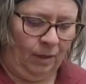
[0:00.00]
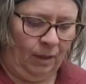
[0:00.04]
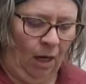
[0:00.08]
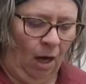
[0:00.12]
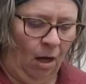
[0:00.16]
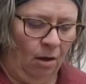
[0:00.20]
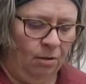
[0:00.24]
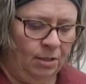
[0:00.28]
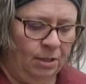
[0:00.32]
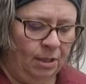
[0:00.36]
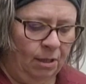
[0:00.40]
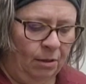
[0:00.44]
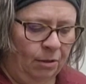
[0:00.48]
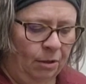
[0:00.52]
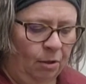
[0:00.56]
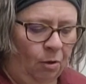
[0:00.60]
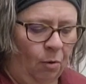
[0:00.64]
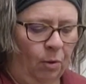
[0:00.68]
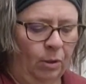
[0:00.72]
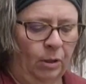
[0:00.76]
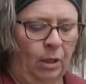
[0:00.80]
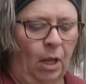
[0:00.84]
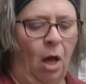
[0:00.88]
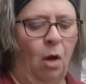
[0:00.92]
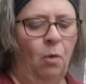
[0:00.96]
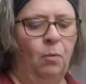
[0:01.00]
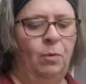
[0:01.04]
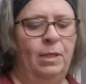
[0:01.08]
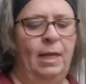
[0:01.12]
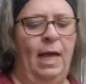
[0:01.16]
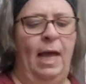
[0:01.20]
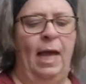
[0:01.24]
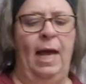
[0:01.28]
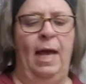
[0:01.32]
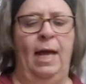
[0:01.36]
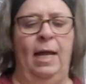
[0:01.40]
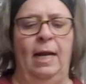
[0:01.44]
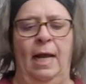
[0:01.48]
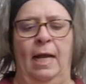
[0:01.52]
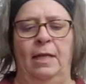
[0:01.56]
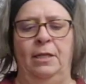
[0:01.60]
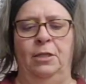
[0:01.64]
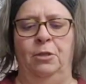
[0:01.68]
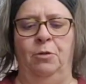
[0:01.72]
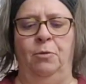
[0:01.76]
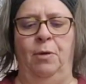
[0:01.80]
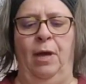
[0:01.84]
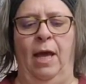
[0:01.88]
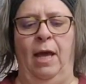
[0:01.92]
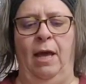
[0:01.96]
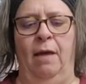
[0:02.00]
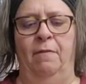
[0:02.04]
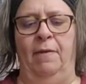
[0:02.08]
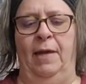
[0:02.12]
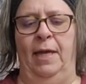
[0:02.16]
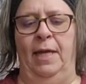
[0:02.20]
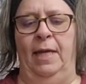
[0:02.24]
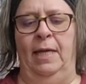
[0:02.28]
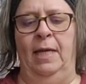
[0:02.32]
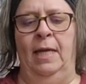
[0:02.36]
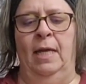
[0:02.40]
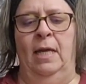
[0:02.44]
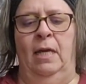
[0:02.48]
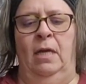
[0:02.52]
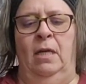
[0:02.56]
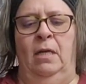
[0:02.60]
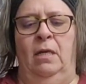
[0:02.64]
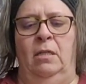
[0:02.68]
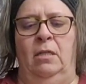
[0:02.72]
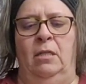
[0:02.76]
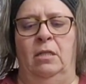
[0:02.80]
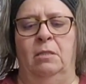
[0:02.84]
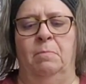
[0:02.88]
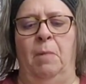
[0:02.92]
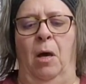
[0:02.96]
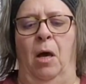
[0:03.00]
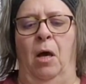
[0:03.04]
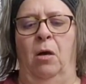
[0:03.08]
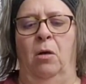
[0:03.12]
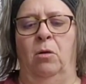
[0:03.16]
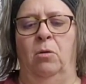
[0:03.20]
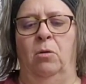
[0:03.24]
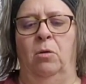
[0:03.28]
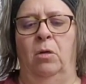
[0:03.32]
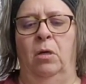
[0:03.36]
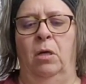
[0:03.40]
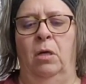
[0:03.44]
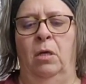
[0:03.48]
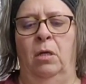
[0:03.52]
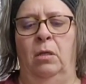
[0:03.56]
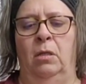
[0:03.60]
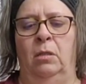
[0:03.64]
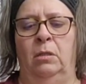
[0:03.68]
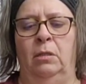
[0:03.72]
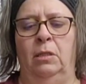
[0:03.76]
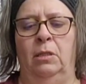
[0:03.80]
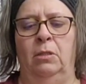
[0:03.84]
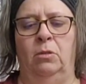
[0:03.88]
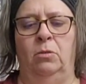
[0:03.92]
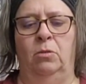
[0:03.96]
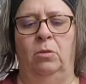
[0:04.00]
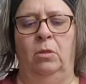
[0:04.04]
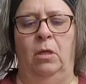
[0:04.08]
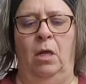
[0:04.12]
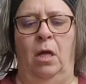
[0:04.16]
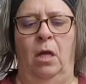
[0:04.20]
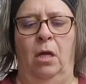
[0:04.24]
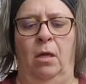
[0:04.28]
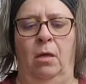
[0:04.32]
Also, to go along with that, I do have a small little